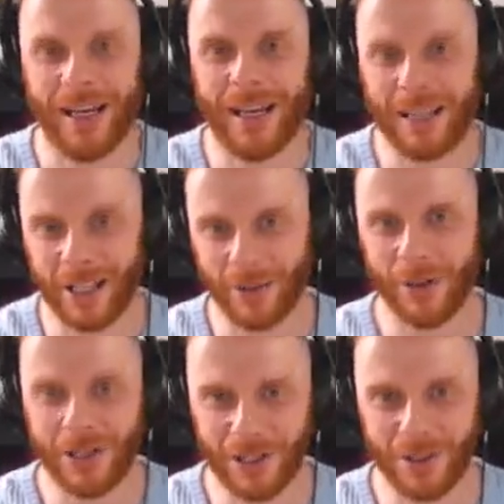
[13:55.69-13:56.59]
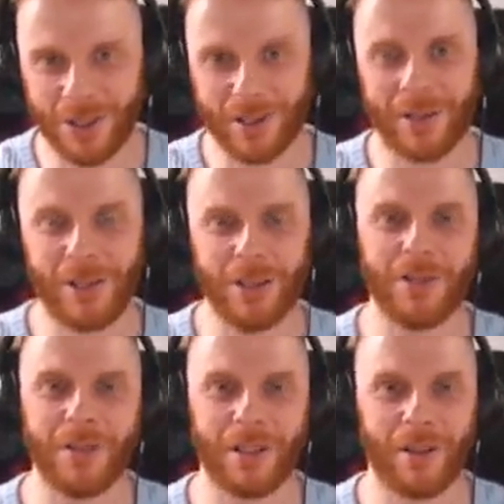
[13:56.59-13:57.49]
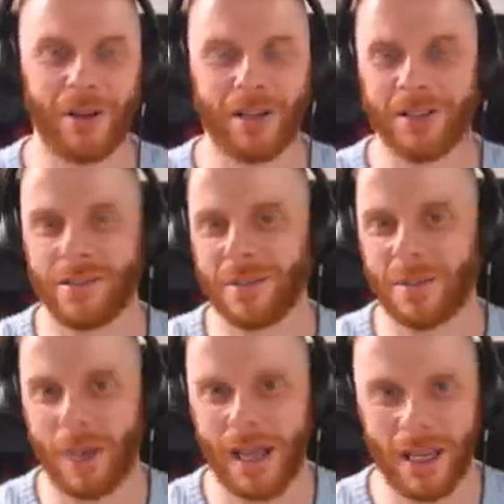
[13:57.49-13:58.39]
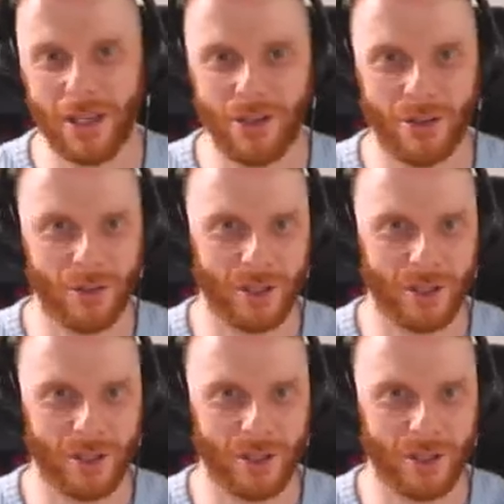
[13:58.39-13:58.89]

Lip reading: And then you run into a ton of issues. The client stops paying you,